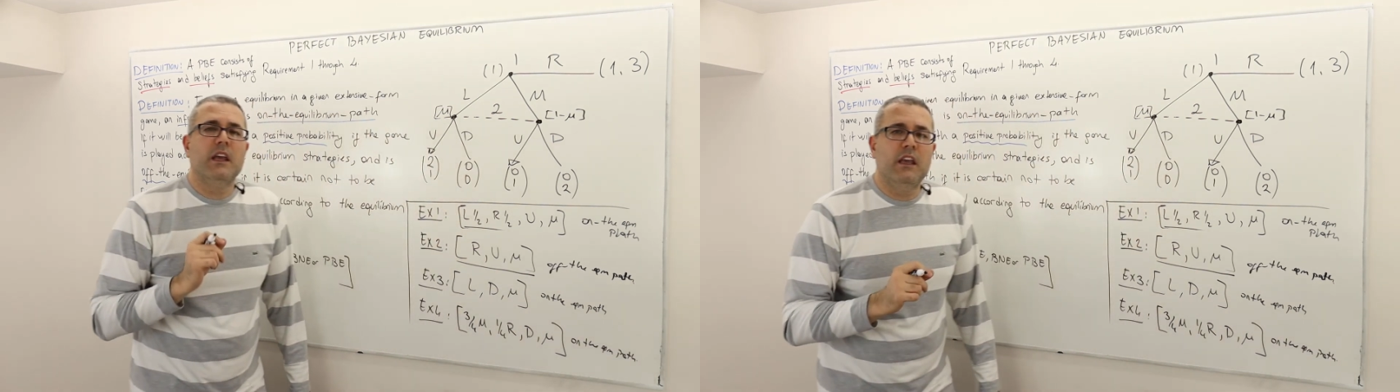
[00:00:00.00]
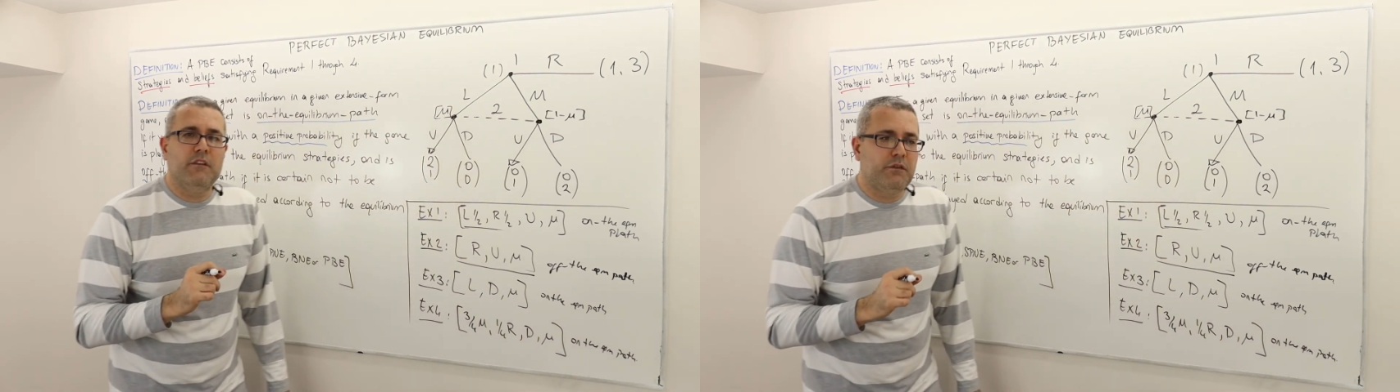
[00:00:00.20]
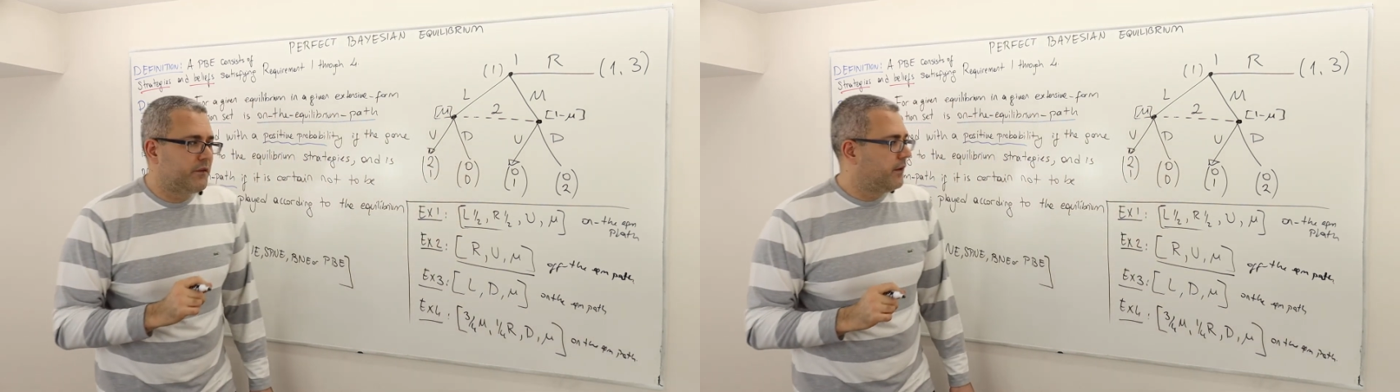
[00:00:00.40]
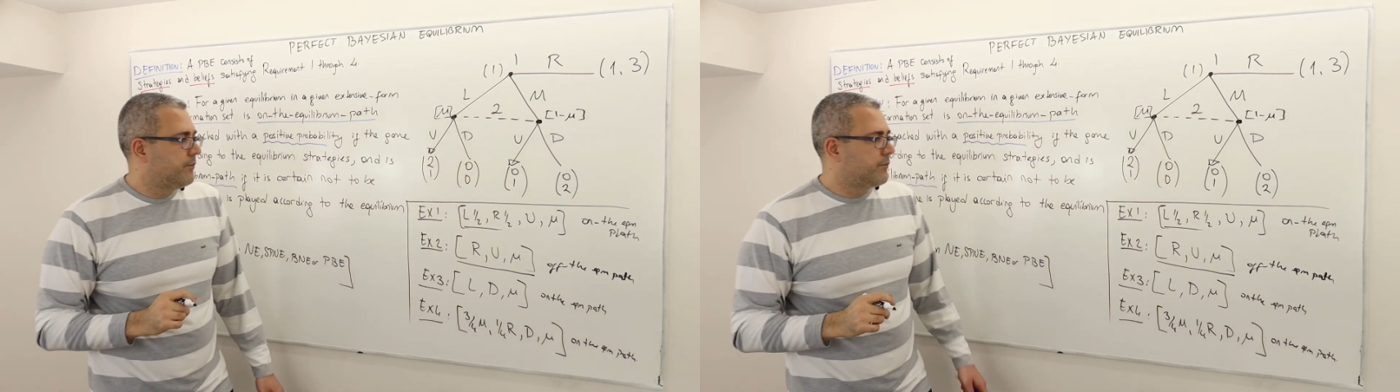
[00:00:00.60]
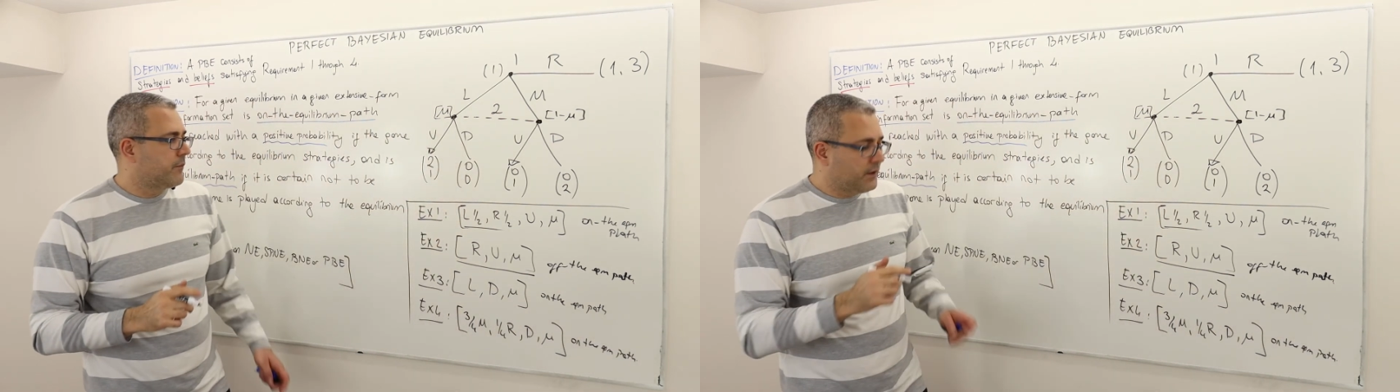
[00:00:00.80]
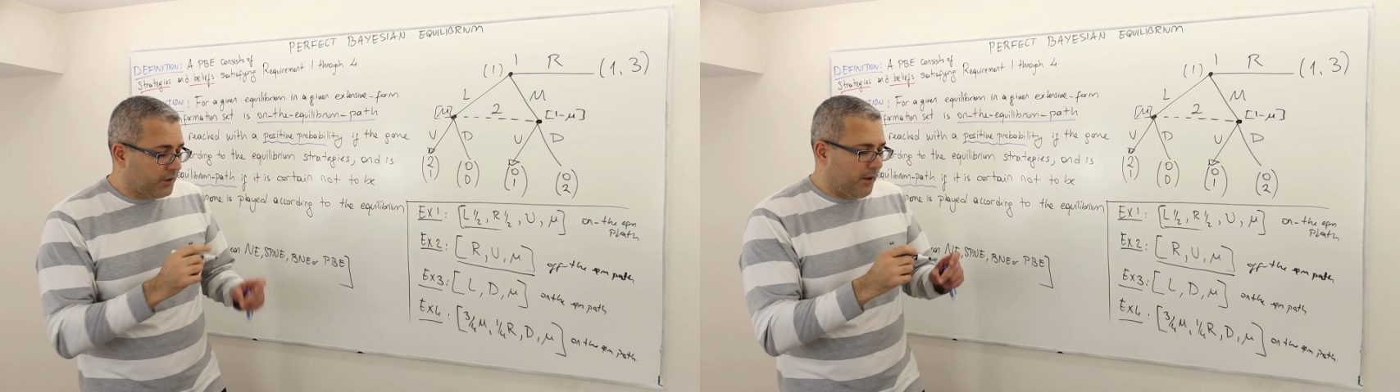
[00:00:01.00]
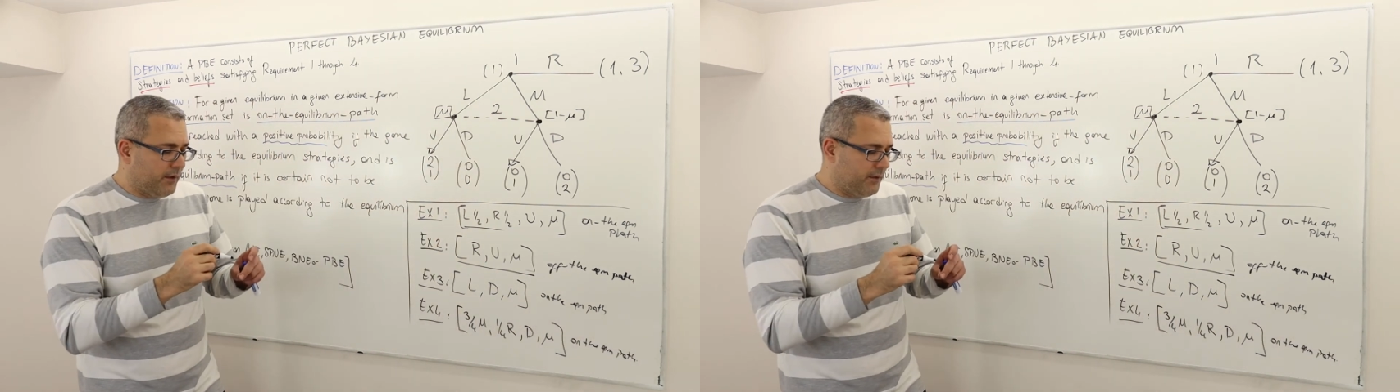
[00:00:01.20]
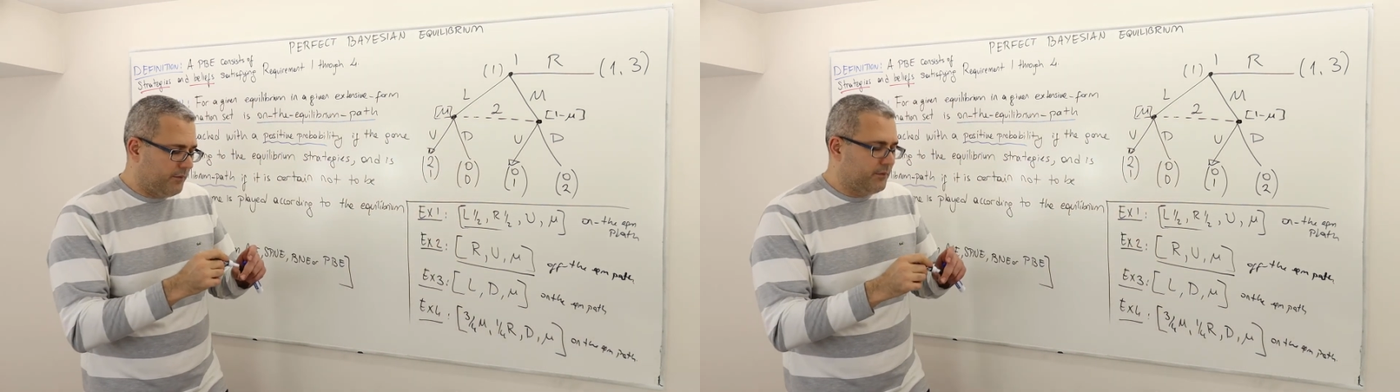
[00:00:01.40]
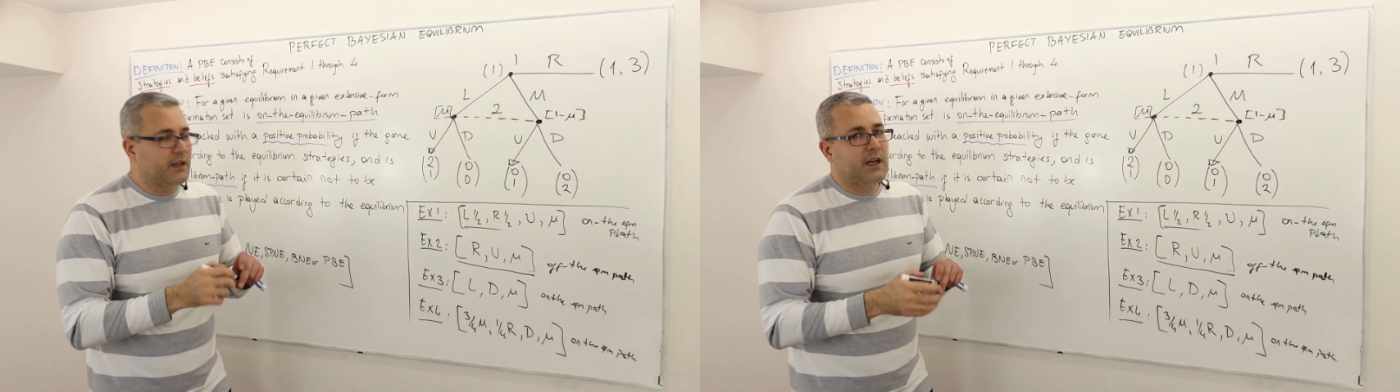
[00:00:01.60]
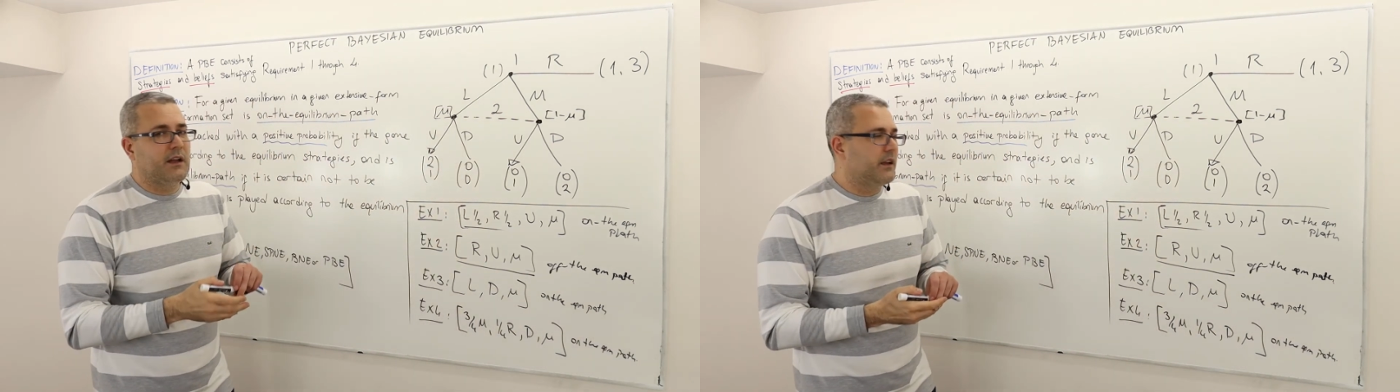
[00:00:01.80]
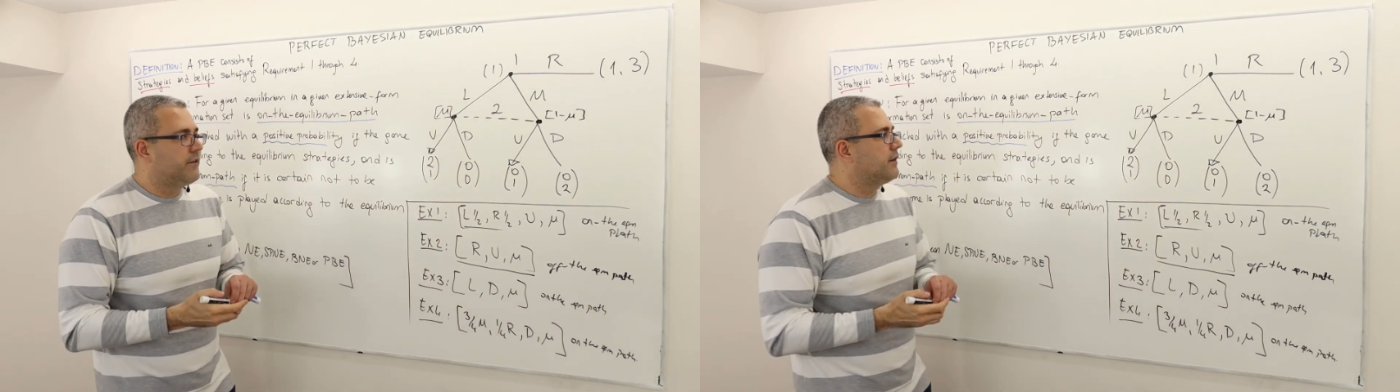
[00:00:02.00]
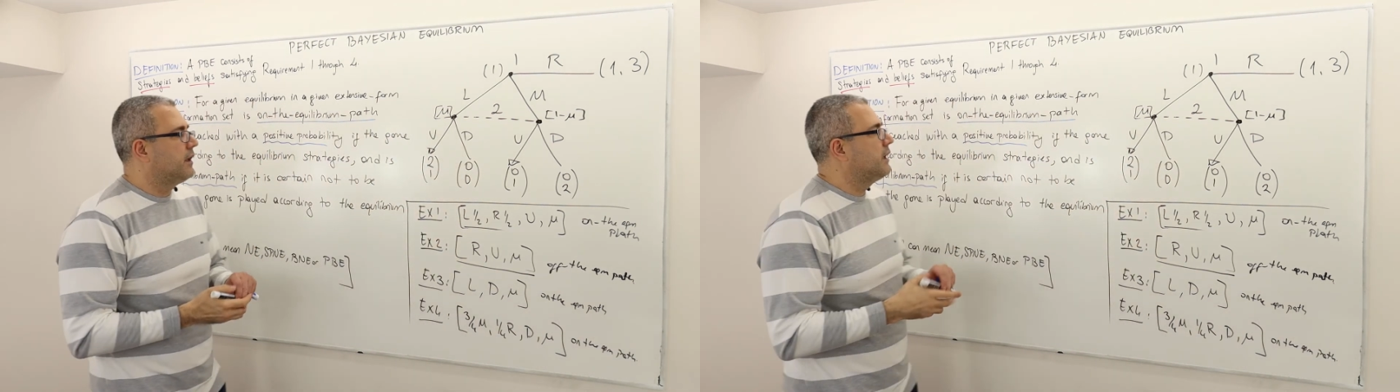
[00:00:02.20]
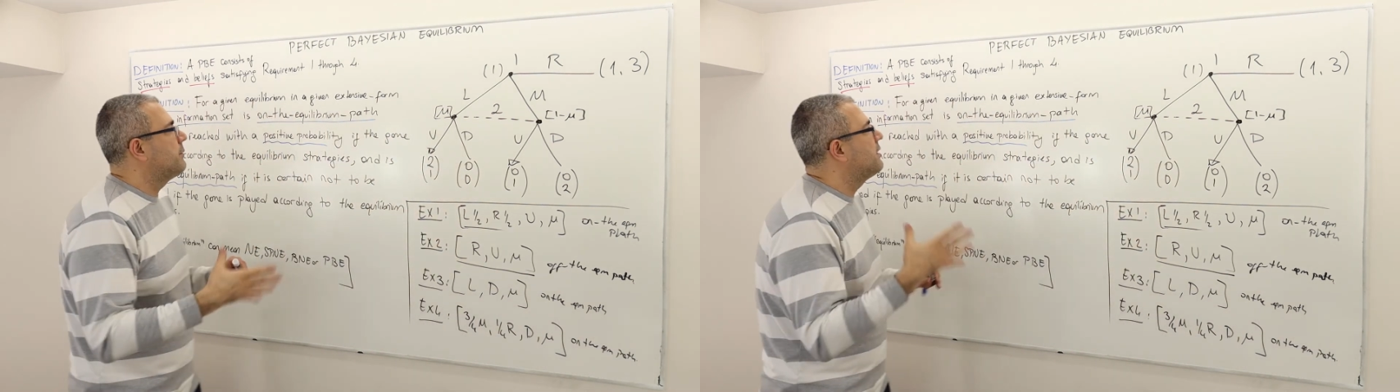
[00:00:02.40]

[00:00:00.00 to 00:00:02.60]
If, so well, not if, uh, let me